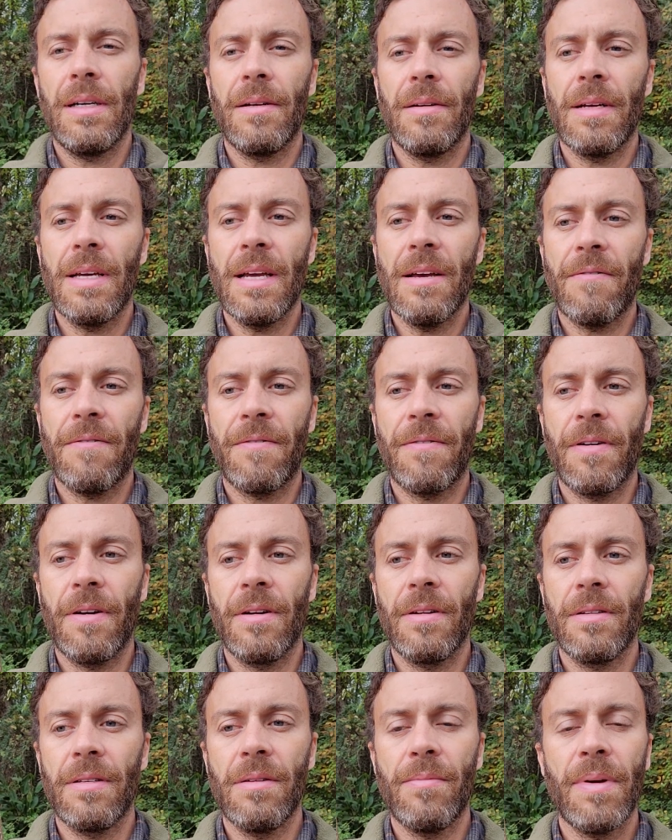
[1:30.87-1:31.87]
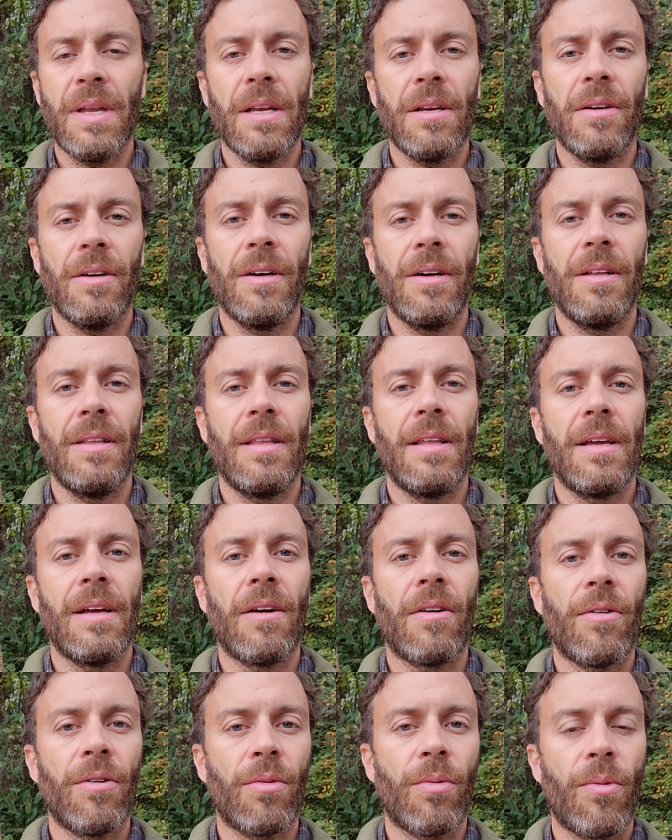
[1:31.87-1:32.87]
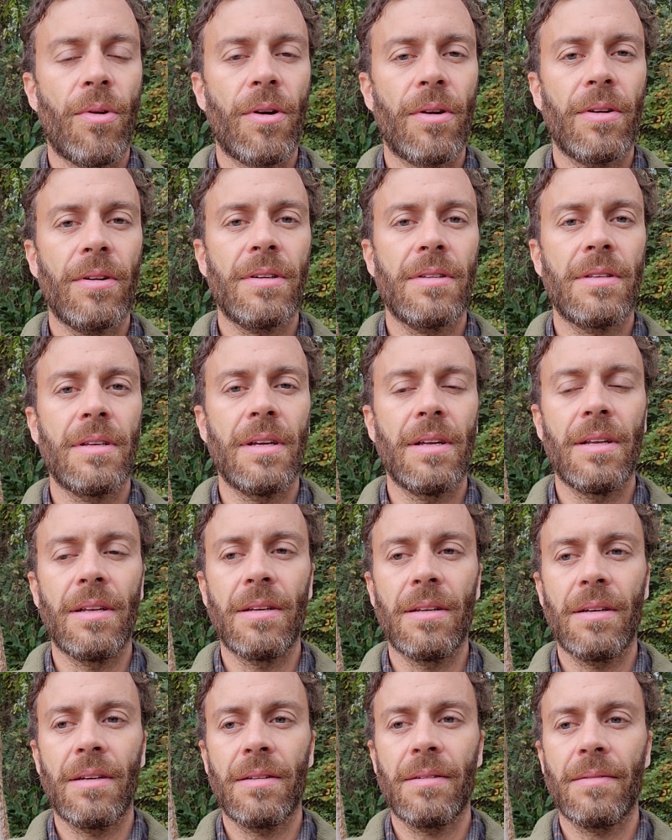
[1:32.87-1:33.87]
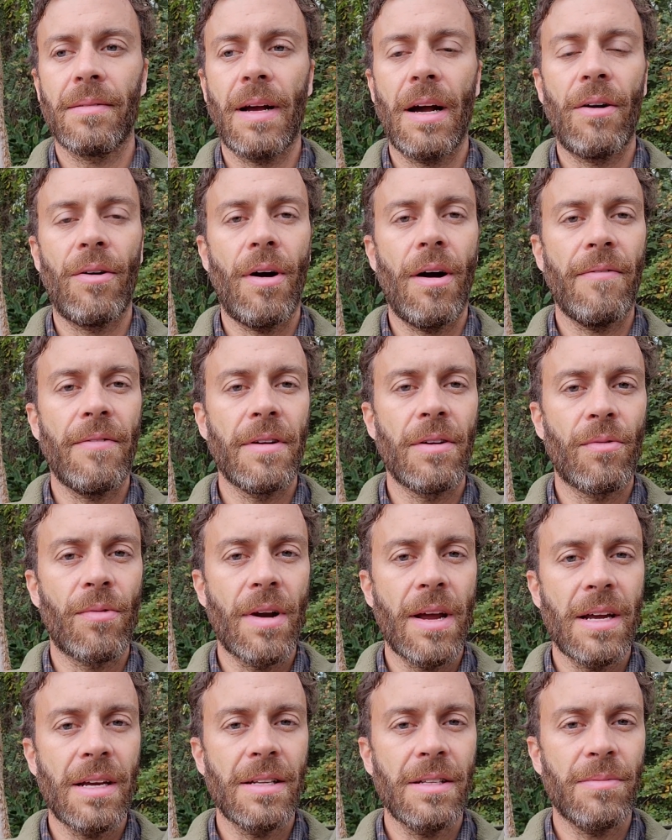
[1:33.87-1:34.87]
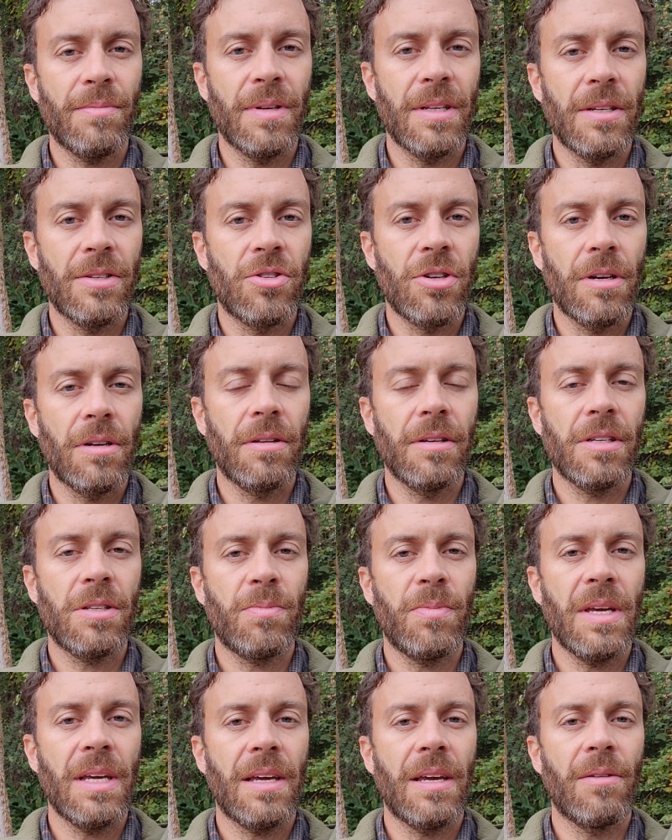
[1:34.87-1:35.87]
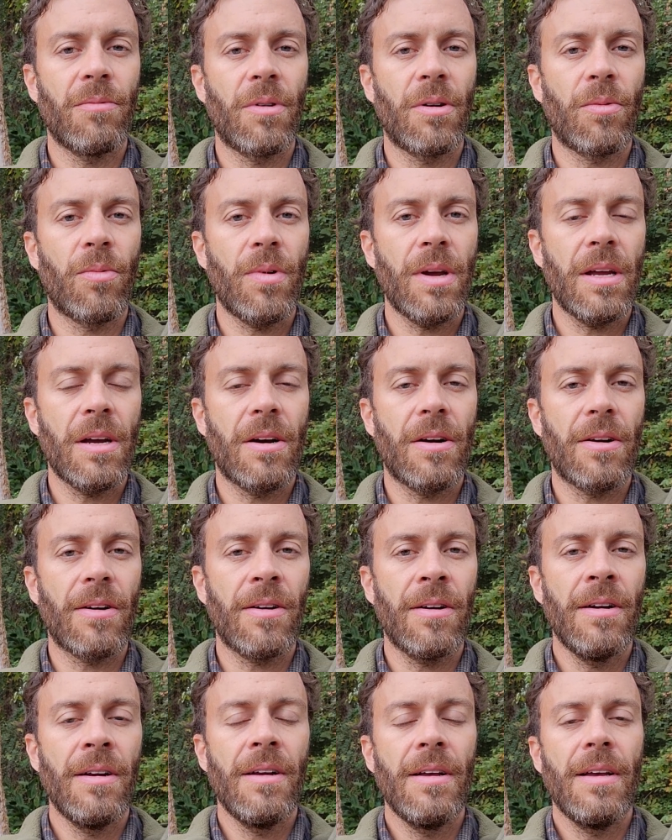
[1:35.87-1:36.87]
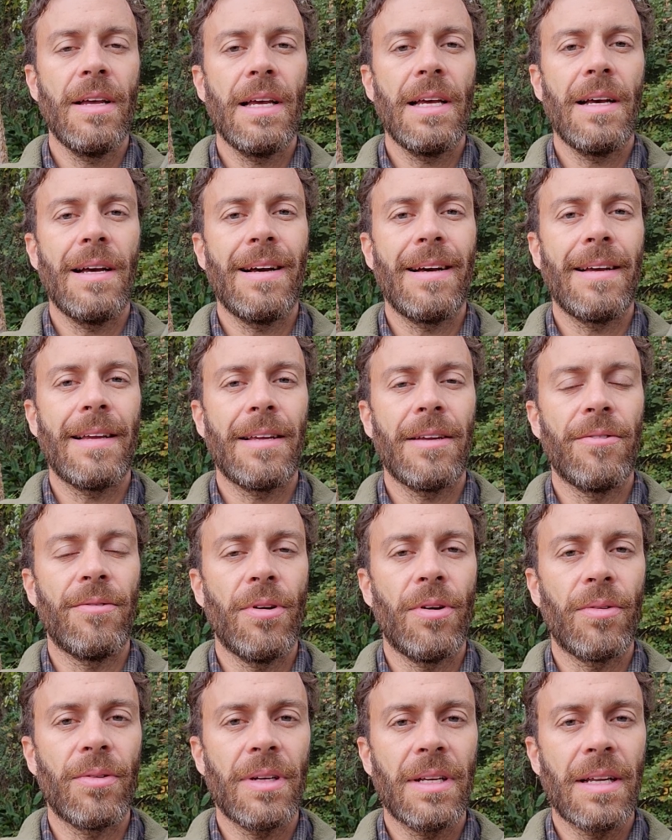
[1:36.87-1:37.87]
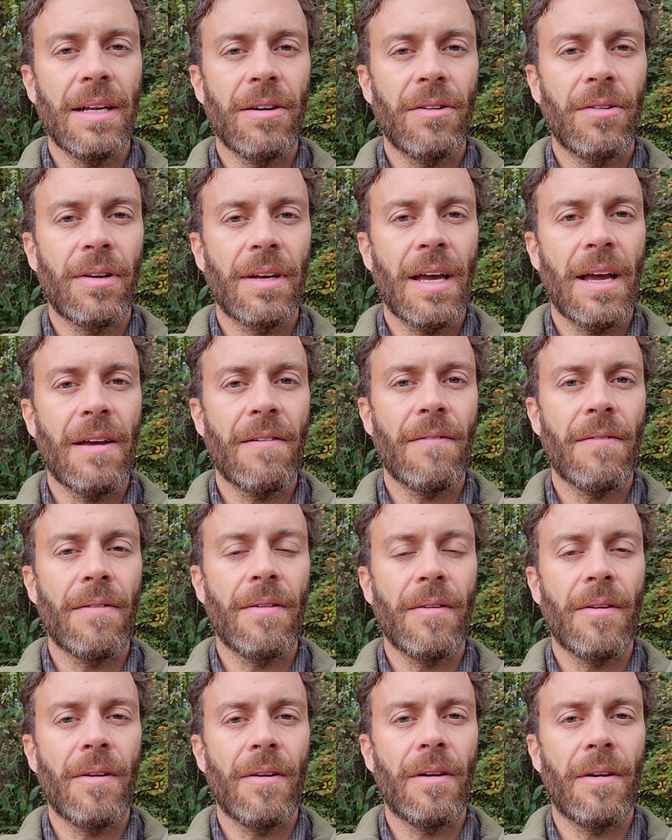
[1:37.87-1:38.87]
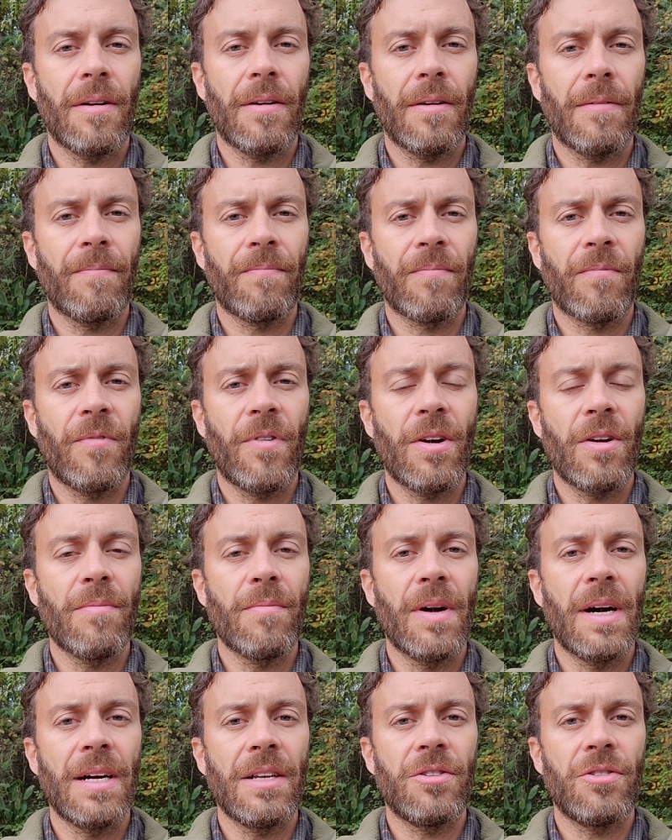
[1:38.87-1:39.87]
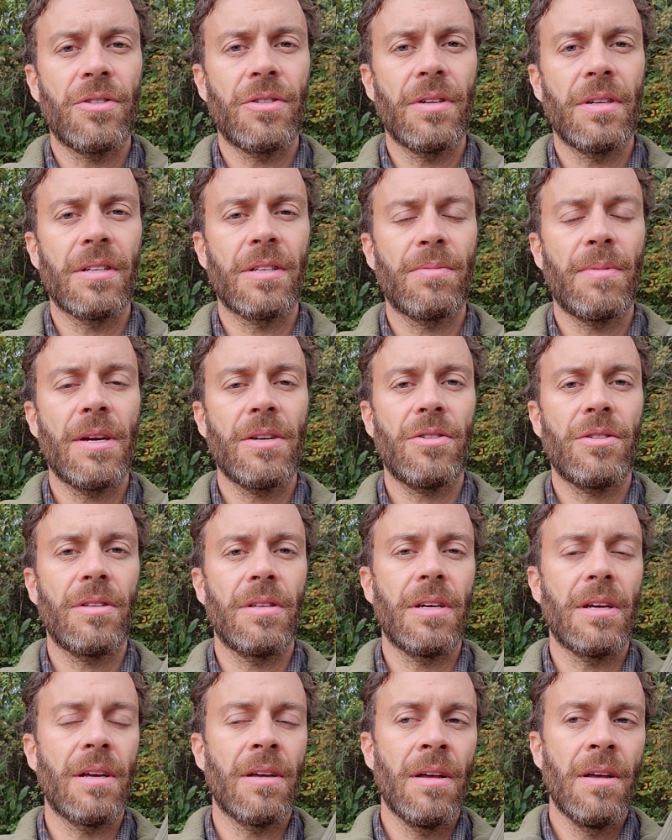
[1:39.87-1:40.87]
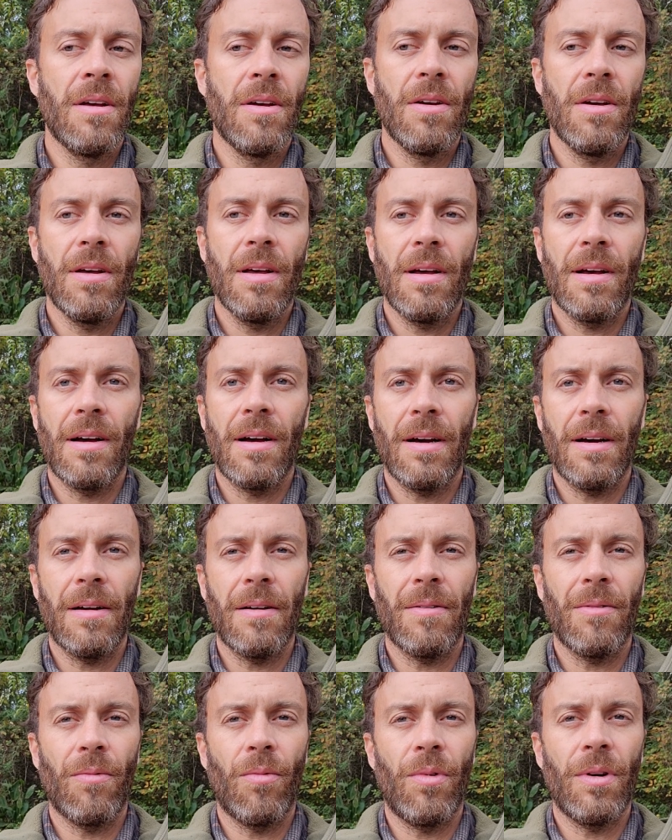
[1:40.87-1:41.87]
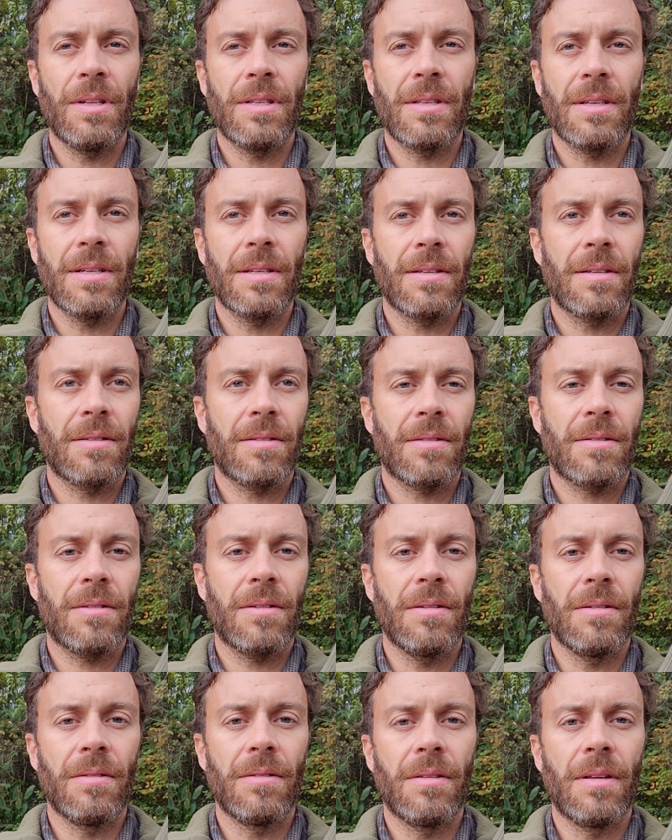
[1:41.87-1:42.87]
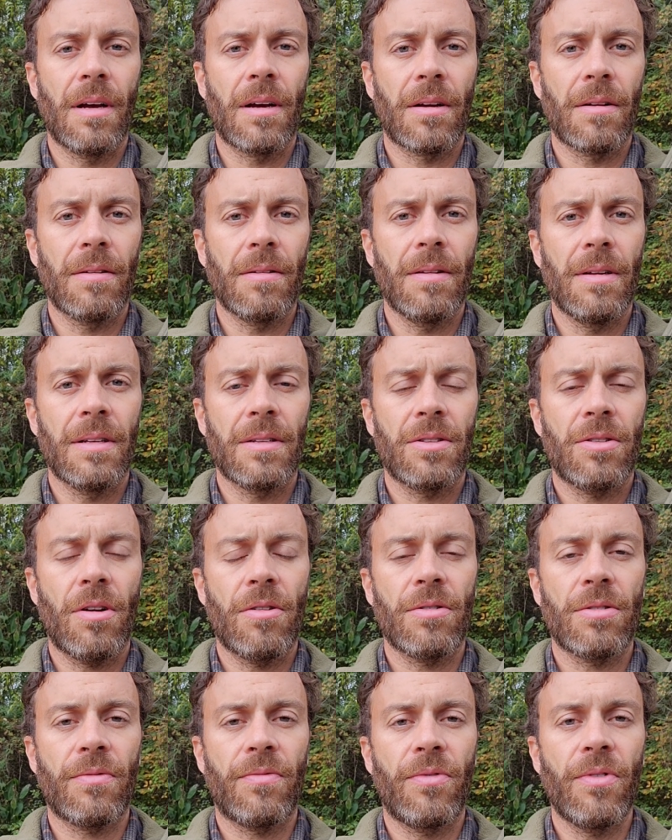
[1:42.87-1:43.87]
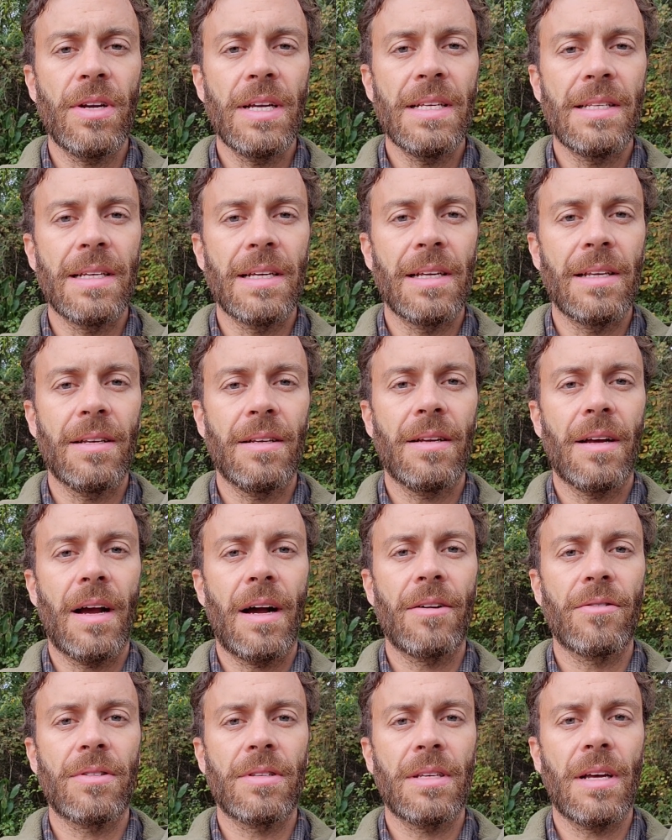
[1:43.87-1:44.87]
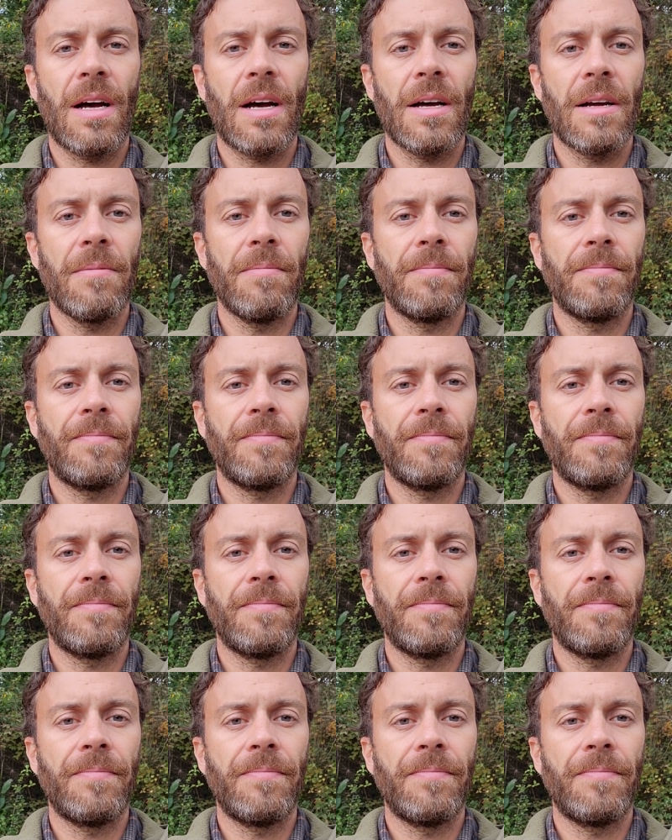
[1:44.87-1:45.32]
If depending on the earthworks and how often it rains, but generally speaking, where we are, you don't need to irrigate very much, especially once it starts freezing outside.